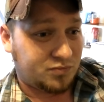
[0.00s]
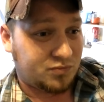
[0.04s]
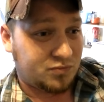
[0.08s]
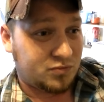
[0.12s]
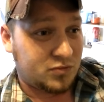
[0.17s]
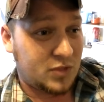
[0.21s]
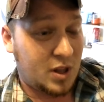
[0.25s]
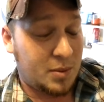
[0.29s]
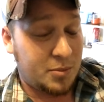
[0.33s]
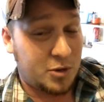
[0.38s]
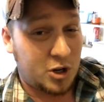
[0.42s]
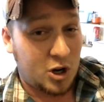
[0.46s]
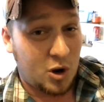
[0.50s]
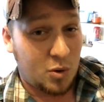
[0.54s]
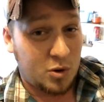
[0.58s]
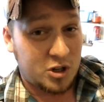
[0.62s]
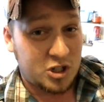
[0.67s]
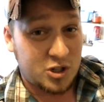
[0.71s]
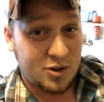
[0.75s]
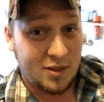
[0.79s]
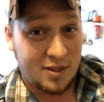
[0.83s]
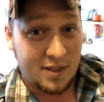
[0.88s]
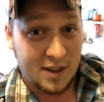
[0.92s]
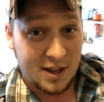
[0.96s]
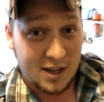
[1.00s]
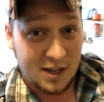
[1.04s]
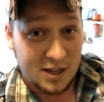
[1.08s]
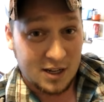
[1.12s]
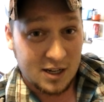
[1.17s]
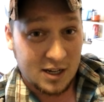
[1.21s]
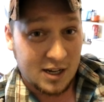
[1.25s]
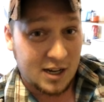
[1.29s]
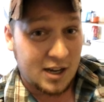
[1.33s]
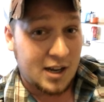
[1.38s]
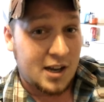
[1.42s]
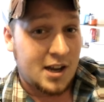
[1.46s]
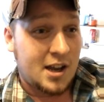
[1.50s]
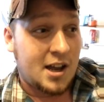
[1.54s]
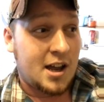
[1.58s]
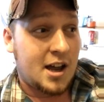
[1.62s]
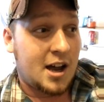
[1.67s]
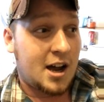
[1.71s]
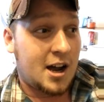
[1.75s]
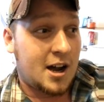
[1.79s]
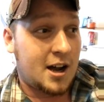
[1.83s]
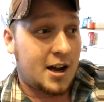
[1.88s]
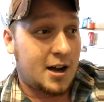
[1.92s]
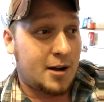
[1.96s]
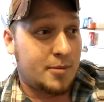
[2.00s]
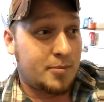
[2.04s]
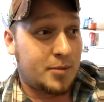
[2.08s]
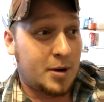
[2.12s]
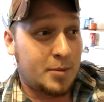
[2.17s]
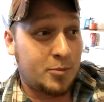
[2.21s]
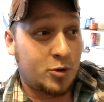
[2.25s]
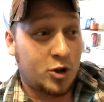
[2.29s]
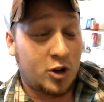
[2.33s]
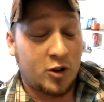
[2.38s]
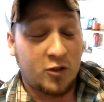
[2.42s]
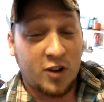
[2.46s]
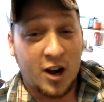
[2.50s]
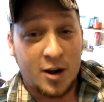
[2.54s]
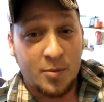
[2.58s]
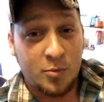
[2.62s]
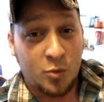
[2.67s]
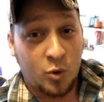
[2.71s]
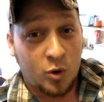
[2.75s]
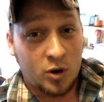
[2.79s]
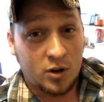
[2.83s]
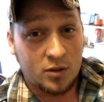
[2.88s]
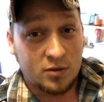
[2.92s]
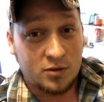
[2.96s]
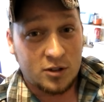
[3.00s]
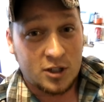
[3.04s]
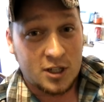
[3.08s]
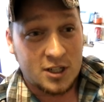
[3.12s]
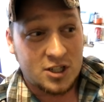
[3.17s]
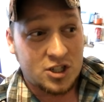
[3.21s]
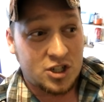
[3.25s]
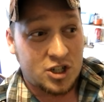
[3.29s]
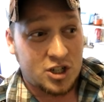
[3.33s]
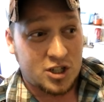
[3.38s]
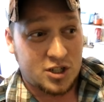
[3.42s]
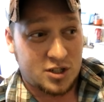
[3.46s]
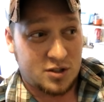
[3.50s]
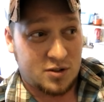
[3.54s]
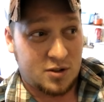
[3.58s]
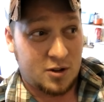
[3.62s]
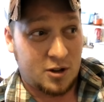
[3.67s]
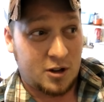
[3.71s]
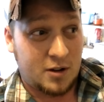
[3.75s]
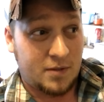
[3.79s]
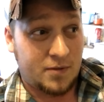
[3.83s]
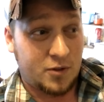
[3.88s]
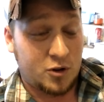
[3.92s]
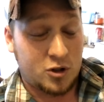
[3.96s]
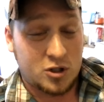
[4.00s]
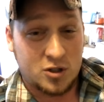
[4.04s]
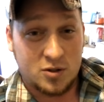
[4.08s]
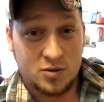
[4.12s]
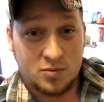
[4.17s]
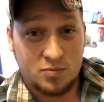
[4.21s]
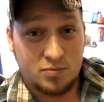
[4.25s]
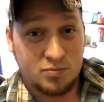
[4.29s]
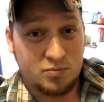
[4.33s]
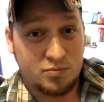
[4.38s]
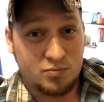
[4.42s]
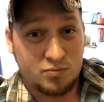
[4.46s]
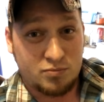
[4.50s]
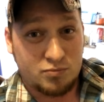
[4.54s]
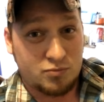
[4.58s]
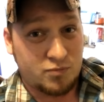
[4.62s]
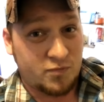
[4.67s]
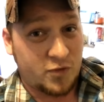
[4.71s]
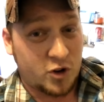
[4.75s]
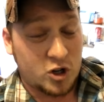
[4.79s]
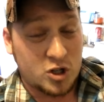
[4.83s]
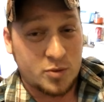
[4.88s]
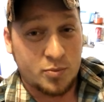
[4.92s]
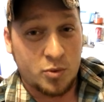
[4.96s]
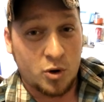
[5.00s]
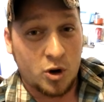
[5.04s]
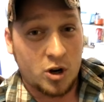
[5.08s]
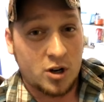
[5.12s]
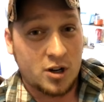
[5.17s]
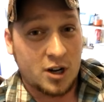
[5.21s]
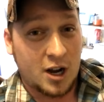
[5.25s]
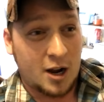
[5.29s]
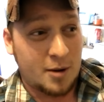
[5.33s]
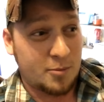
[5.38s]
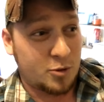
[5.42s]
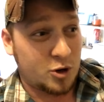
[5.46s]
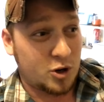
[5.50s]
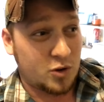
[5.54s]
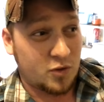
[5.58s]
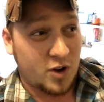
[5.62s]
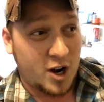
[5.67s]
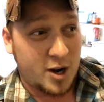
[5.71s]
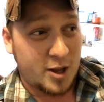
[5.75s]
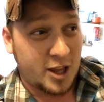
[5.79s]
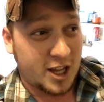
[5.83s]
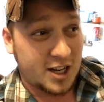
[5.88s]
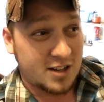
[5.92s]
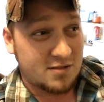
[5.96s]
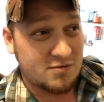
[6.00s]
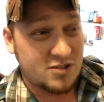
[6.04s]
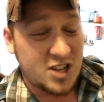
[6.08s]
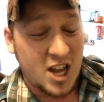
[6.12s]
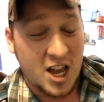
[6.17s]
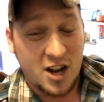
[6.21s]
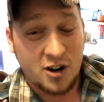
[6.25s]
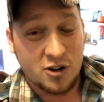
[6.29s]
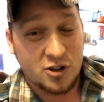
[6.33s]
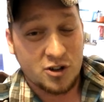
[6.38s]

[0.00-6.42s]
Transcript: Let me know what you think. I'm going to write more. It's just the first book. I'm going to write like 10 or